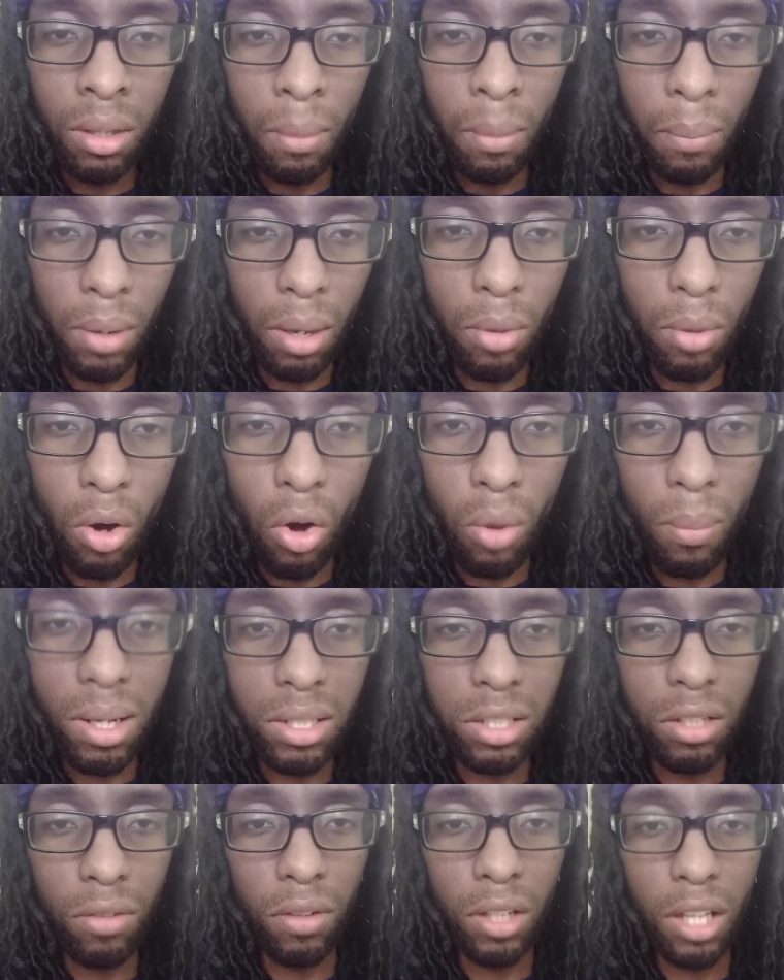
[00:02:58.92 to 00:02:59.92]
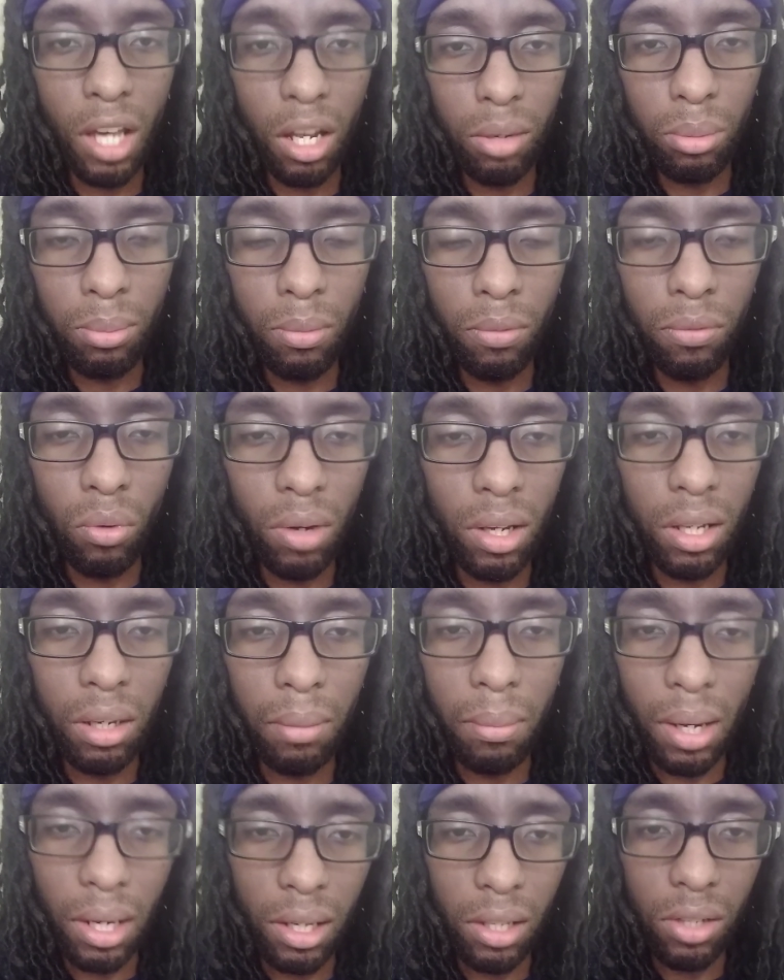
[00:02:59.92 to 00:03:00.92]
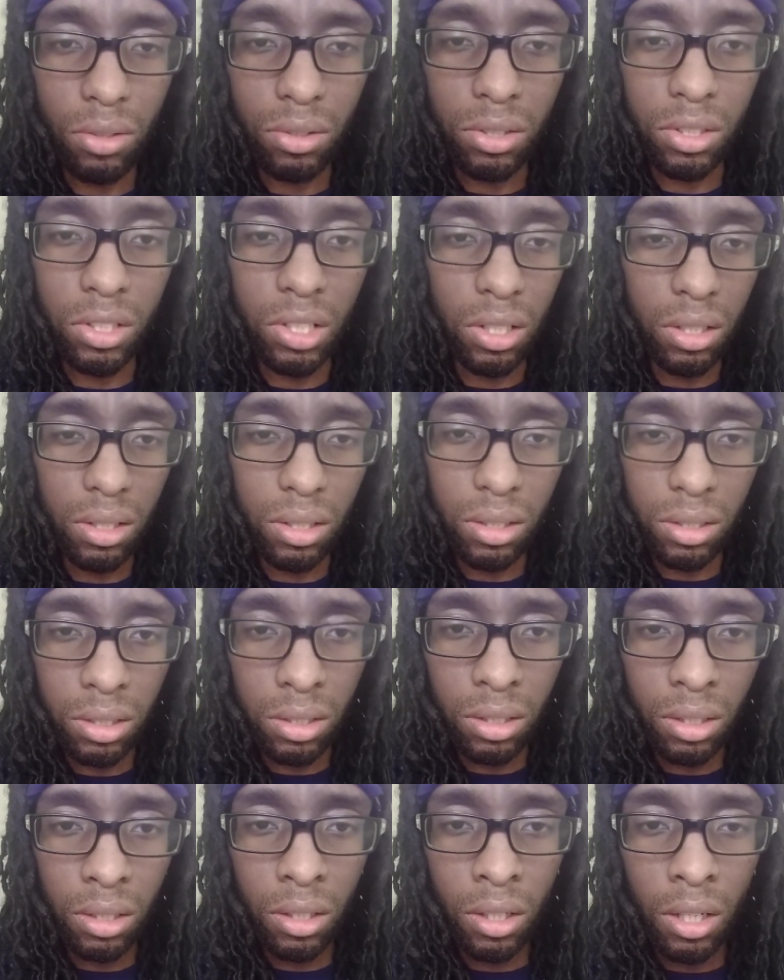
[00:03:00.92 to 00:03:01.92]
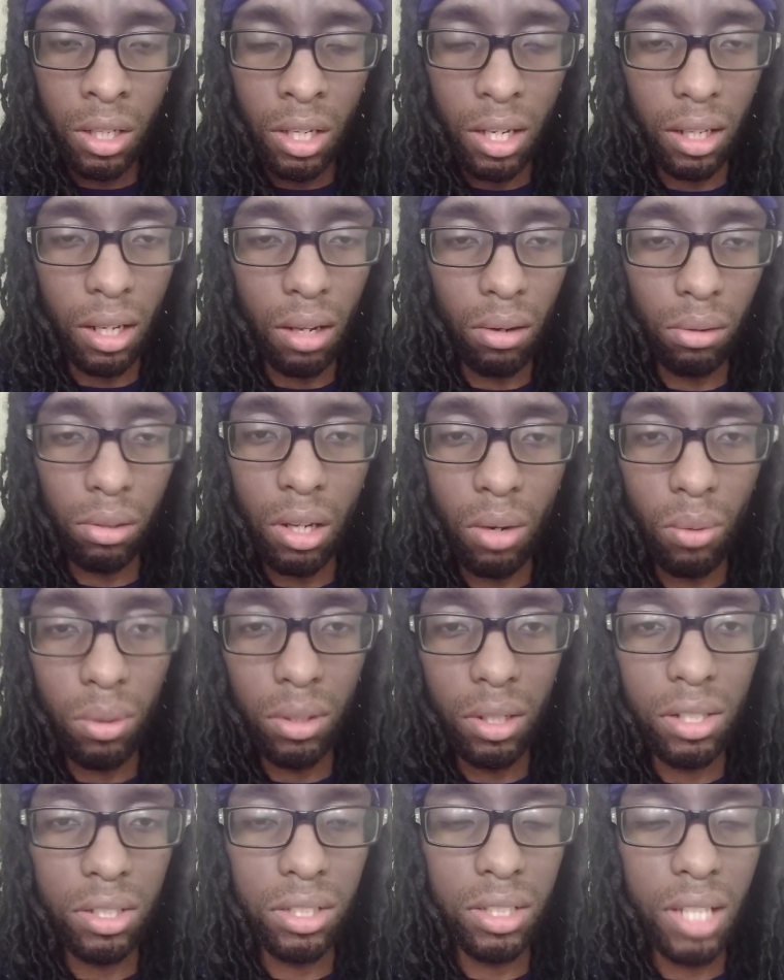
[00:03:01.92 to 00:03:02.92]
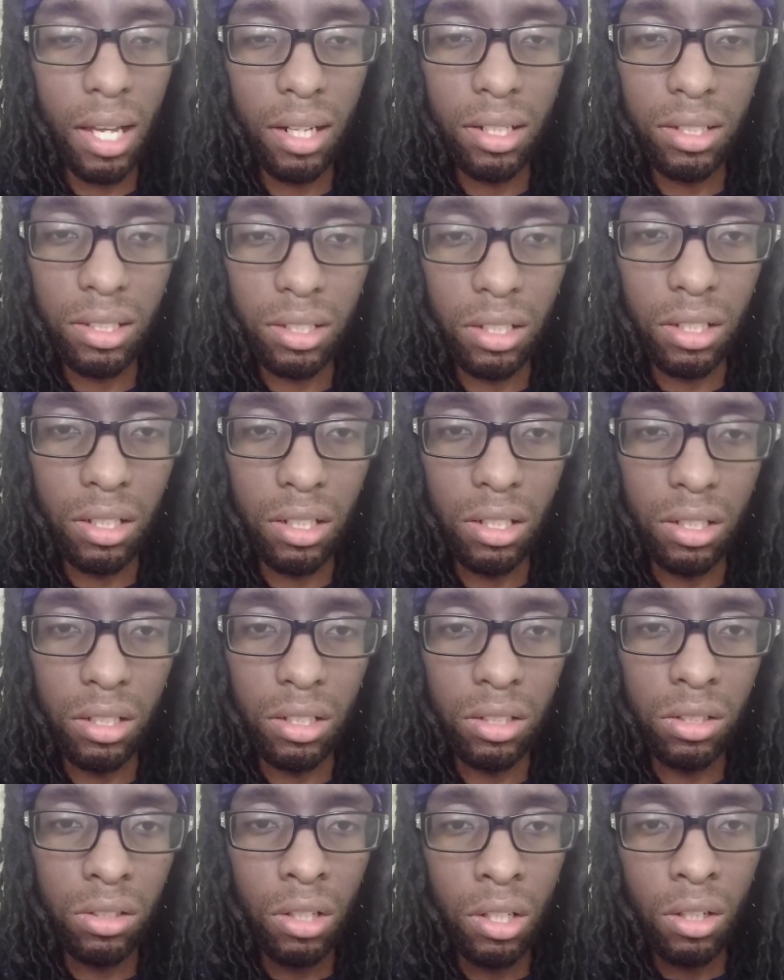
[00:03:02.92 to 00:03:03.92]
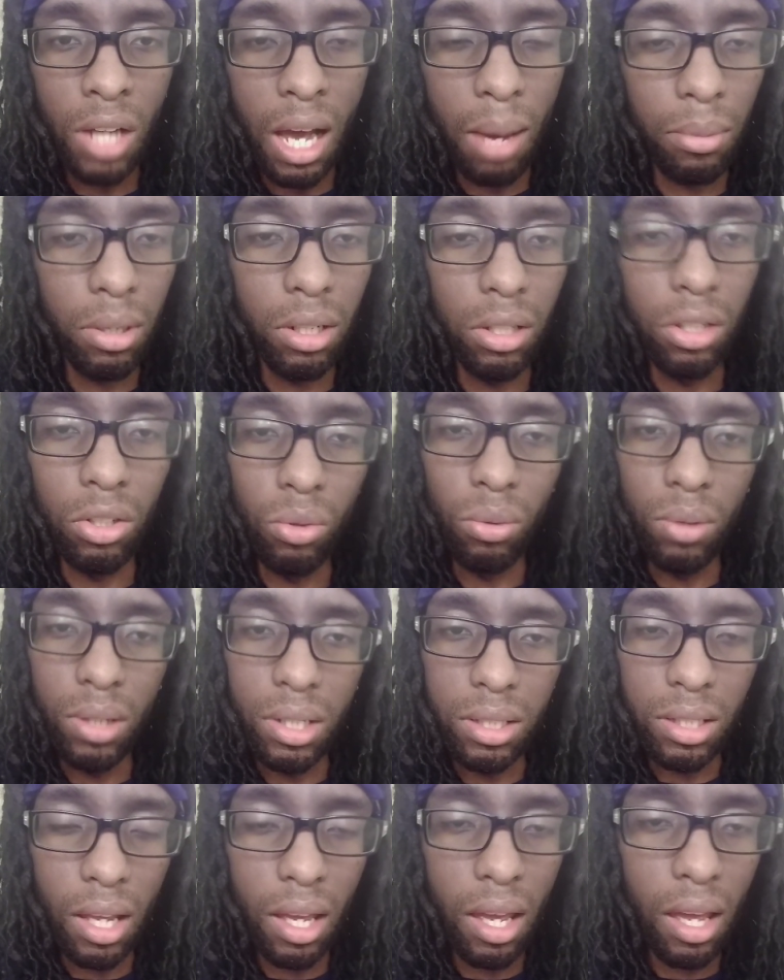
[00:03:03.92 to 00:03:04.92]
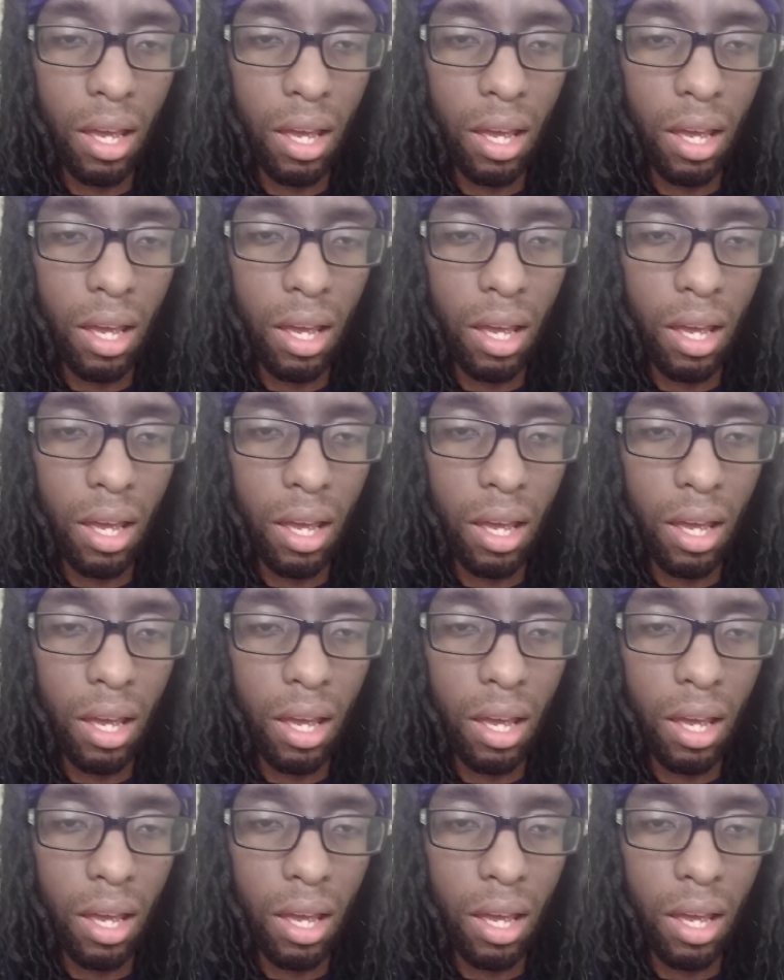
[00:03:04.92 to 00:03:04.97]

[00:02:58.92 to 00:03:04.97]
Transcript: but I'm gonna hold myself accountable before anybody else does. And I don't care what their status is, how many degrees they